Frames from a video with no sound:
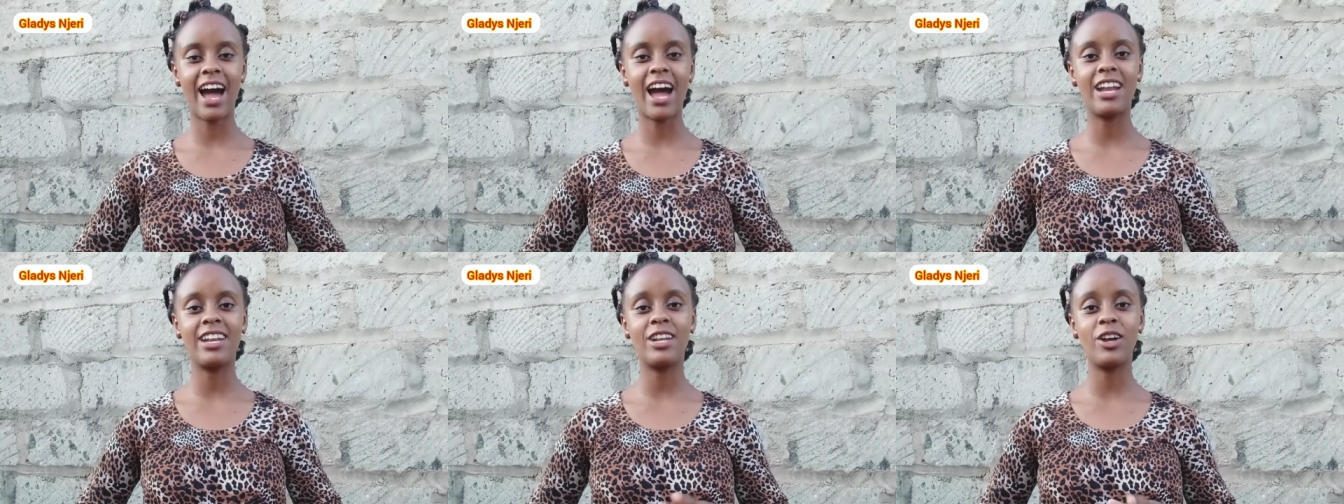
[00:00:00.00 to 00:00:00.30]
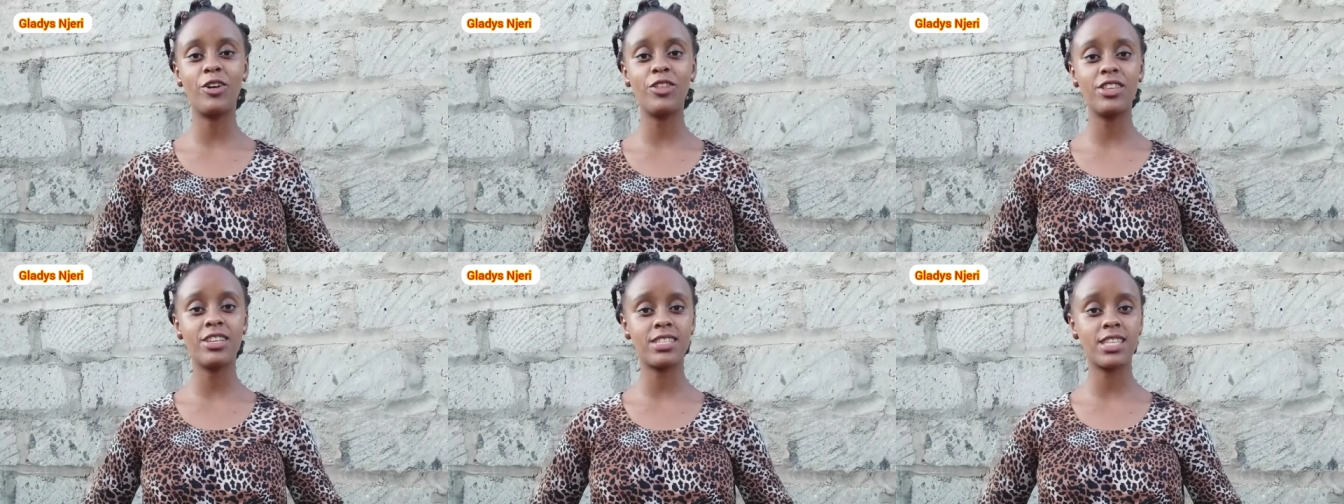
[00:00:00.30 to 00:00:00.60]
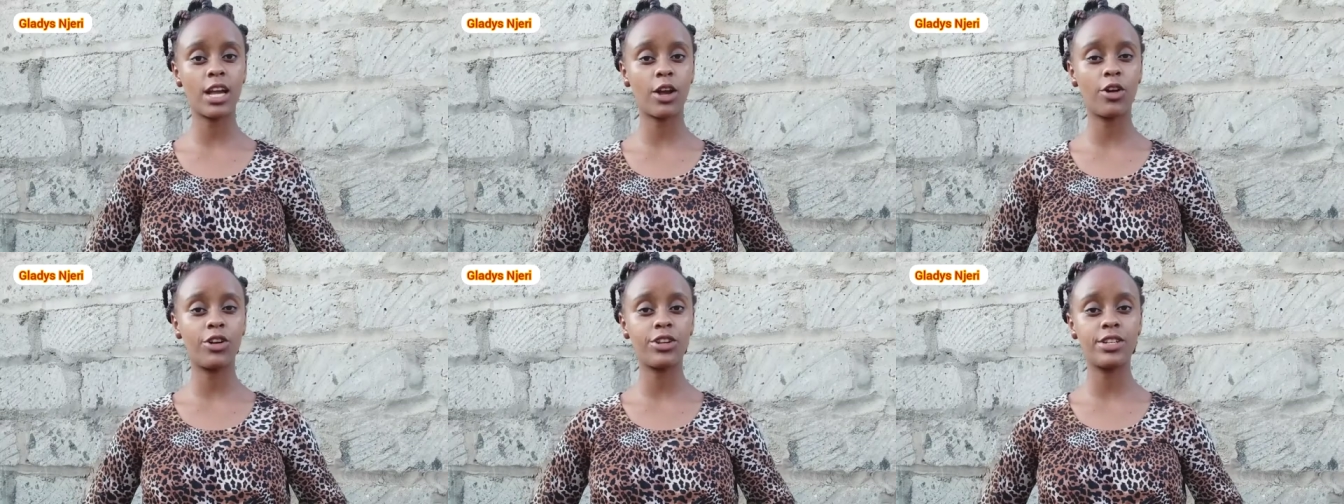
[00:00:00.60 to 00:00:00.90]
And now the
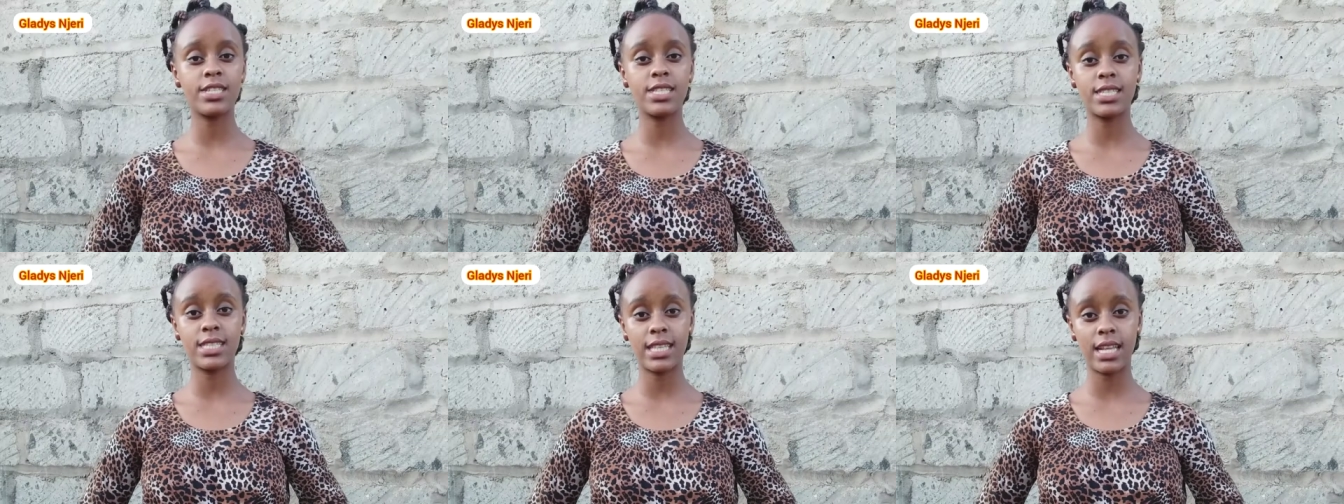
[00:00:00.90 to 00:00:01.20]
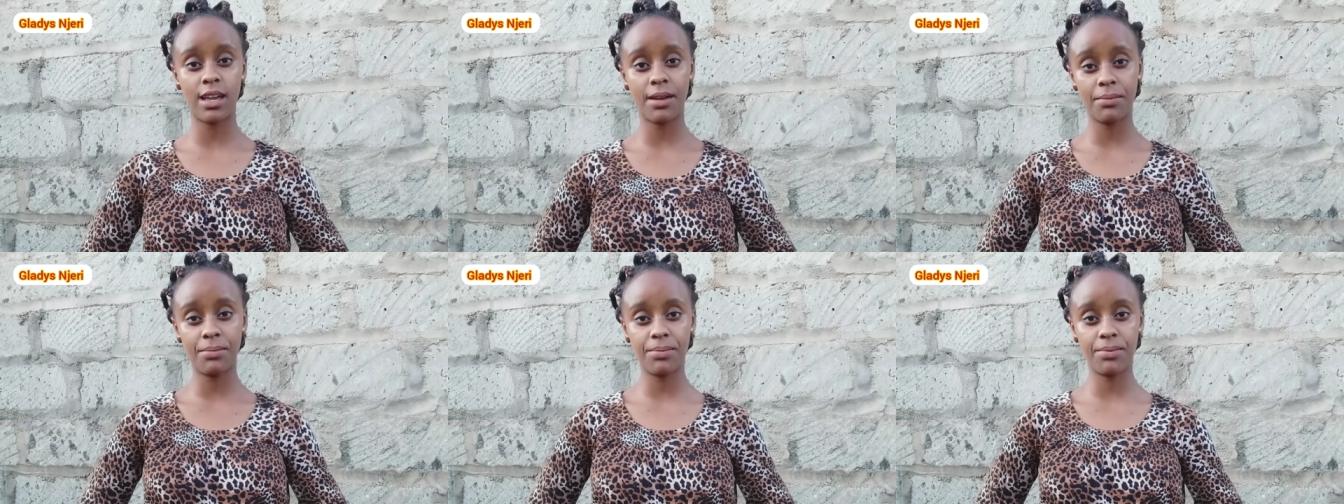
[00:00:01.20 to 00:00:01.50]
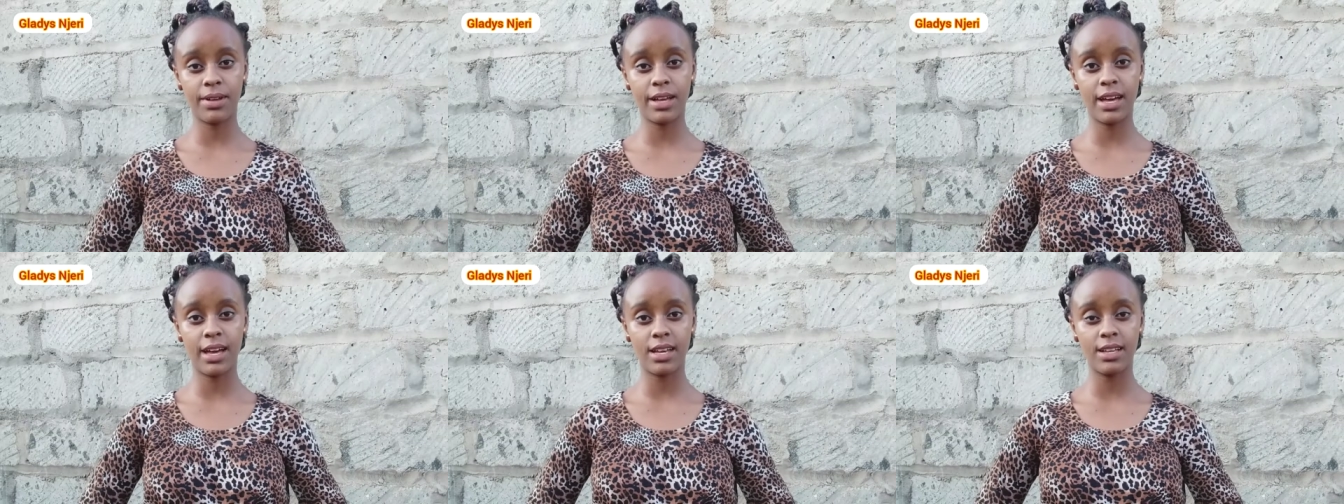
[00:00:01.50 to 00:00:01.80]
second step,
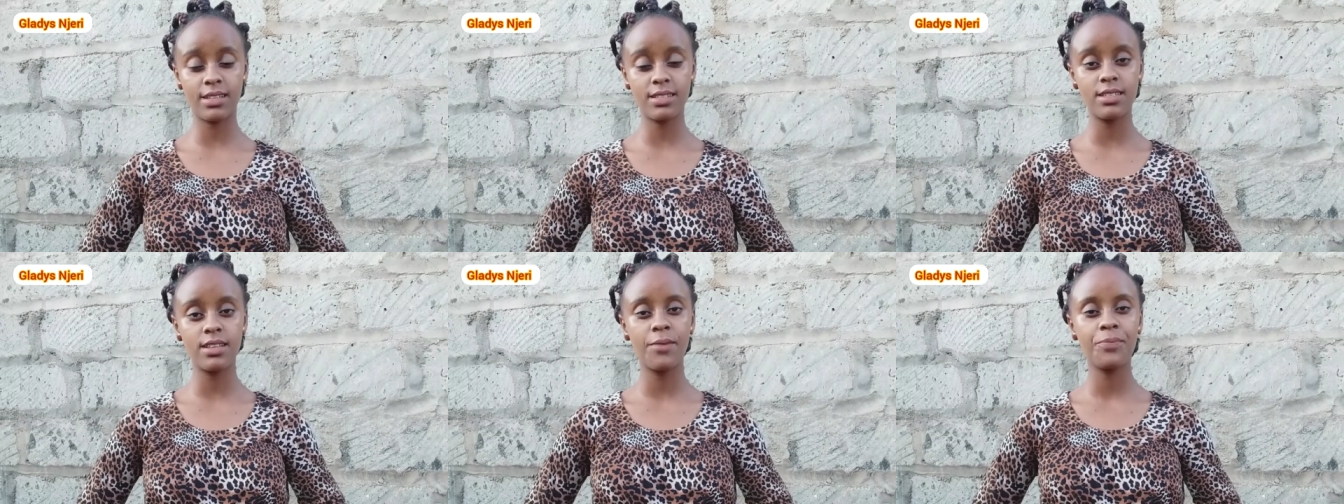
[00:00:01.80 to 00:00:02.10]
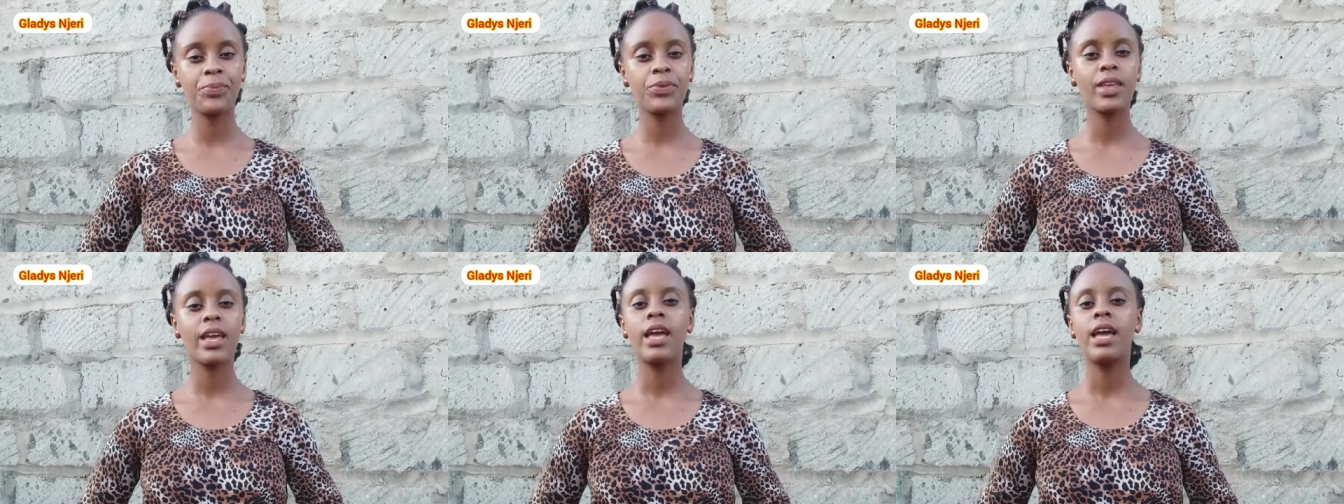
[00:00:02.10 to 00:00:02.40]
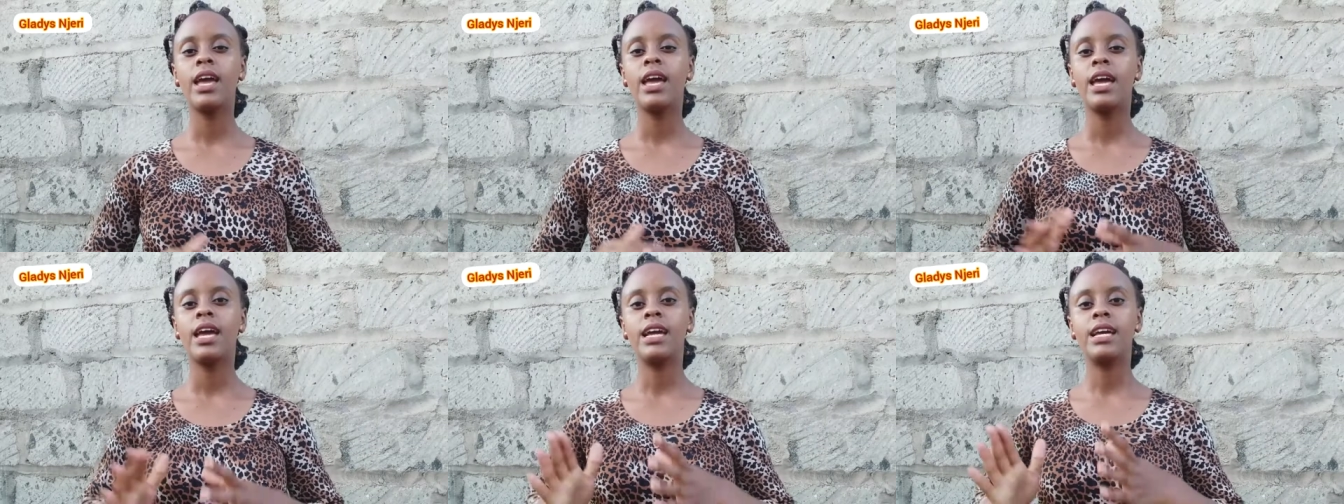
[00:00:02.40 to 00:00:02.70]
guys,
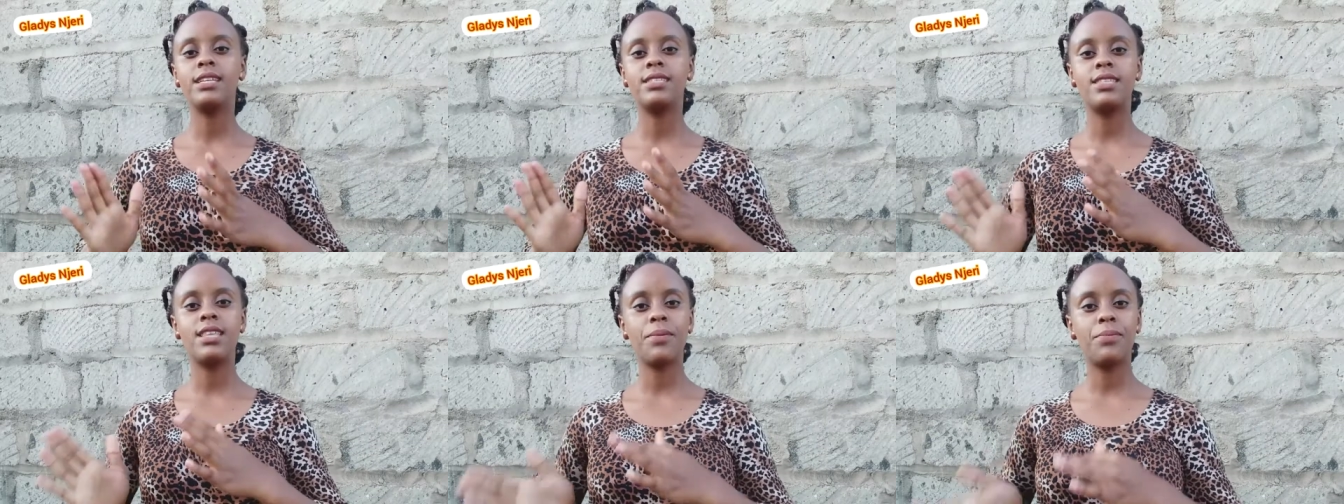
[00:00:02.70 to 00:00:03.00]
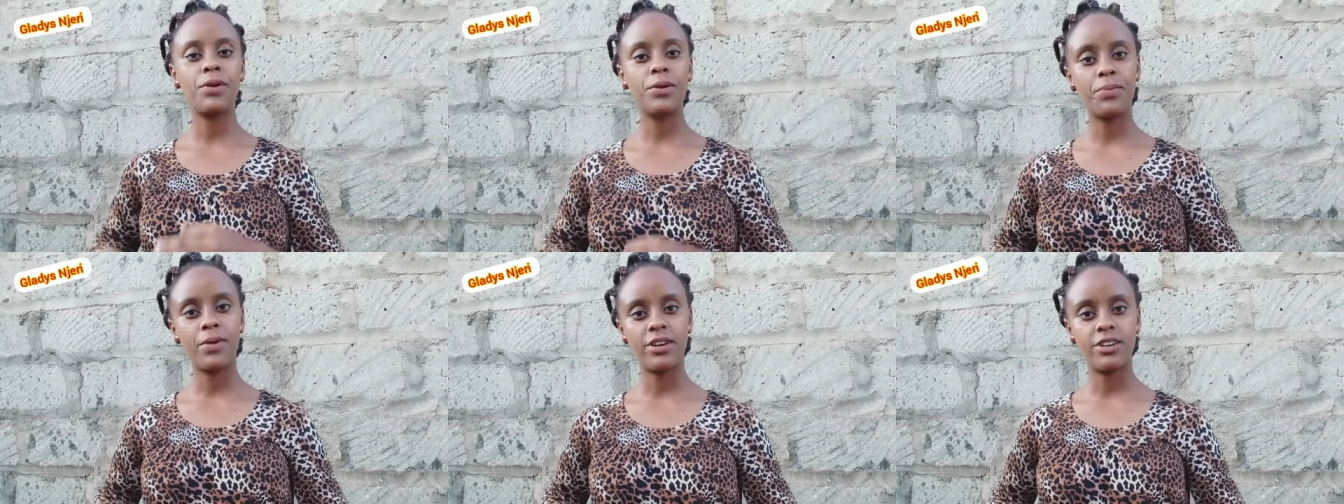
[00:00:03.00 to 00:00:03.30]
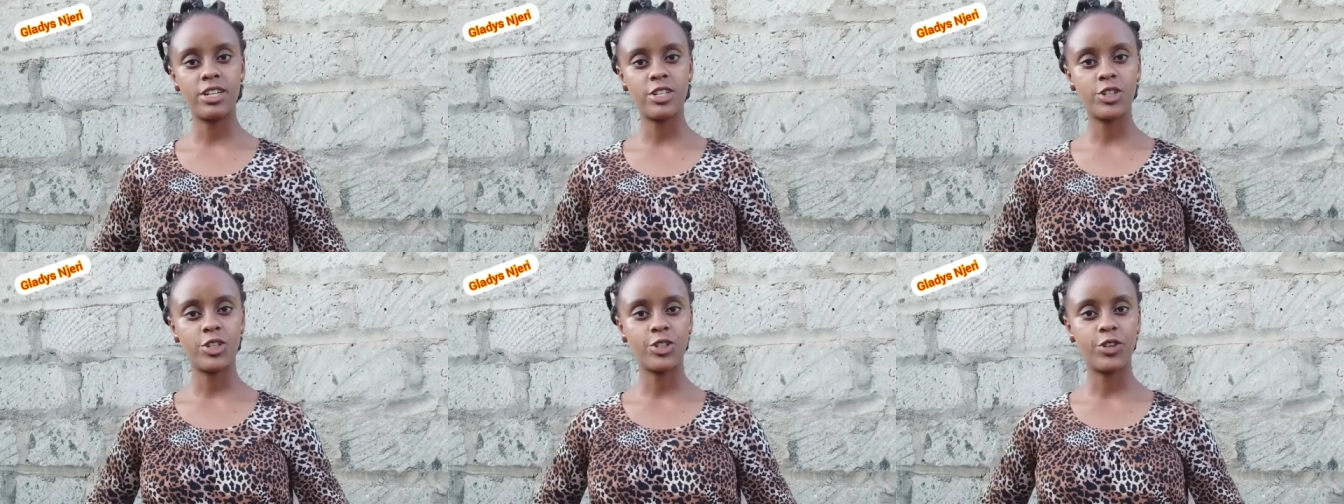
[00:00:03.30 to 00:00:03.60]
is the
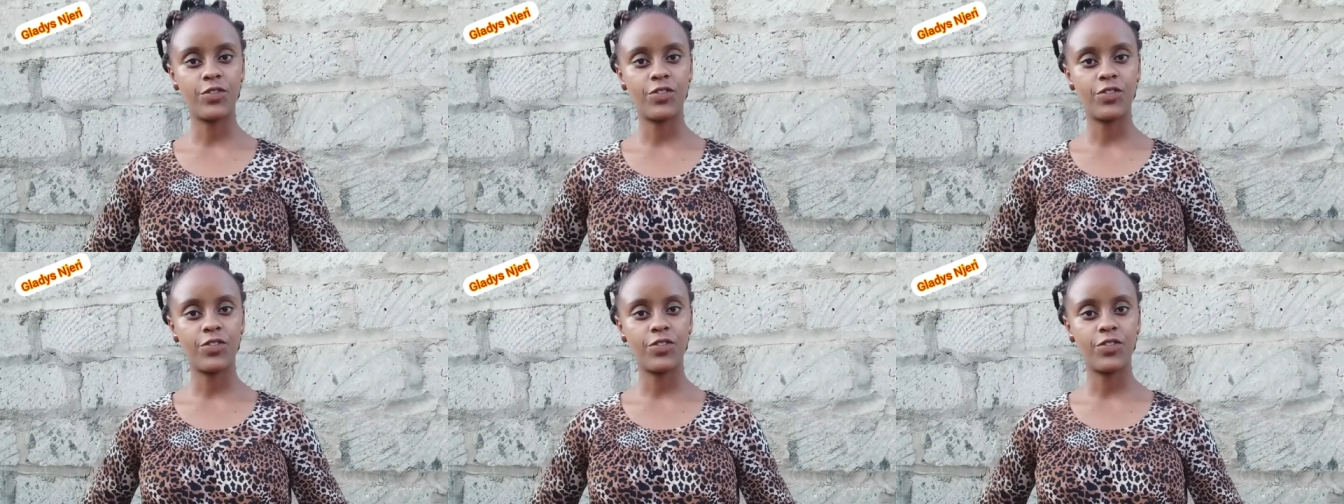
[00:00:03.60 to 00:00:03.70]
preparation of